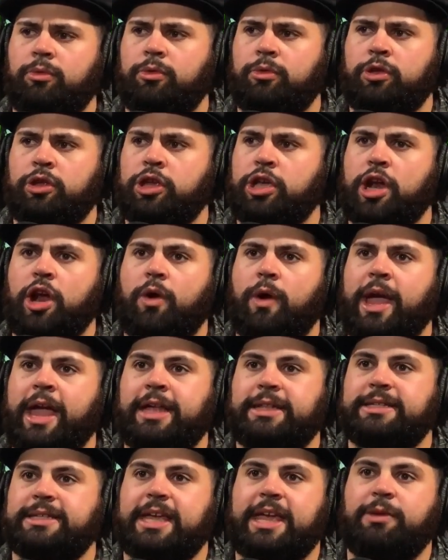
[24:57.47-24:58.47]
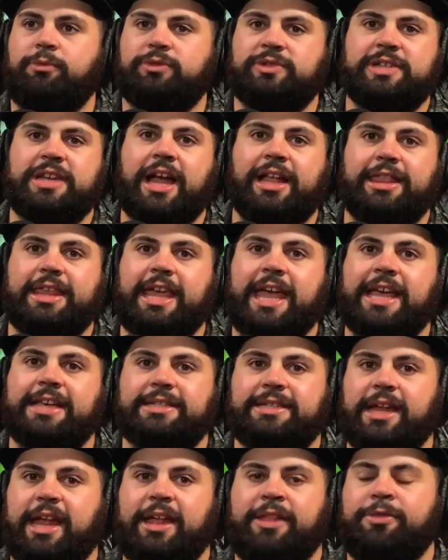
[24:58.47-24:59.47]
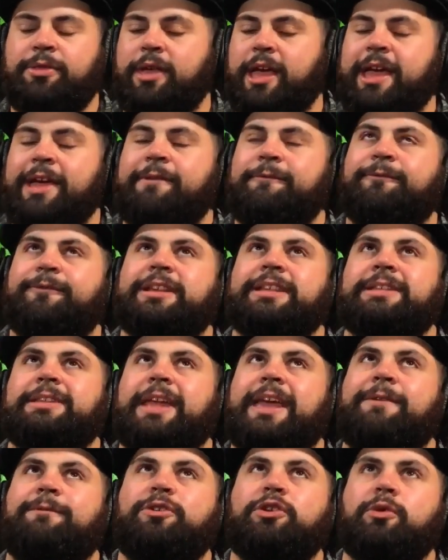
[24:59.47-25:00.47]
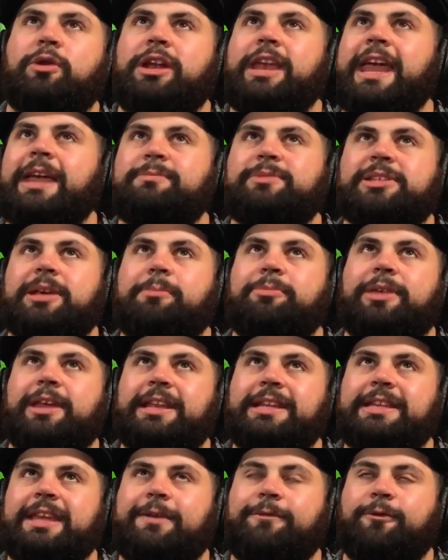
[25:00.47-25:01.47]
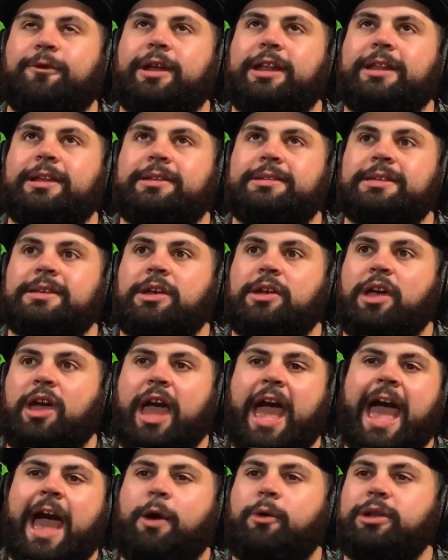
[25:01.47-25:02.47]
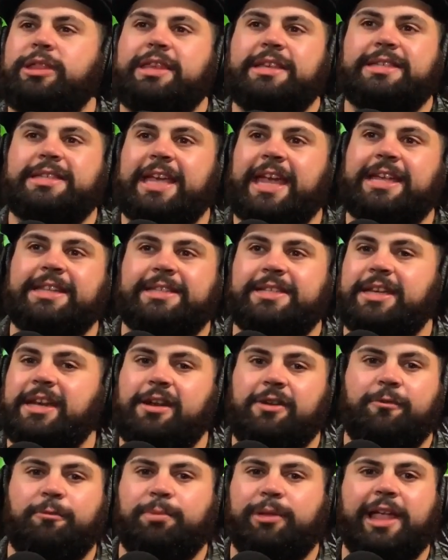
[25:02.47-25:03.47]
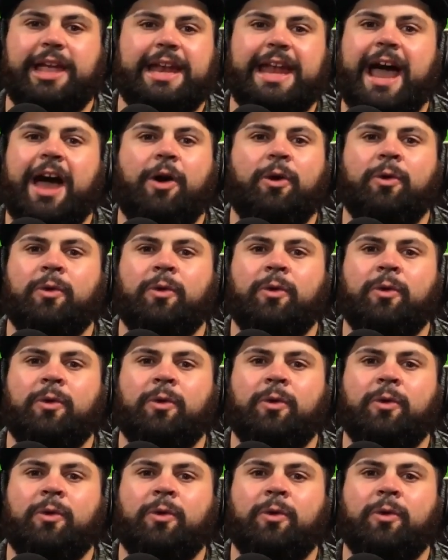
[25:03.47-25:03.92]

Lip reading: it's not if you were named something different, how would this incident have played out,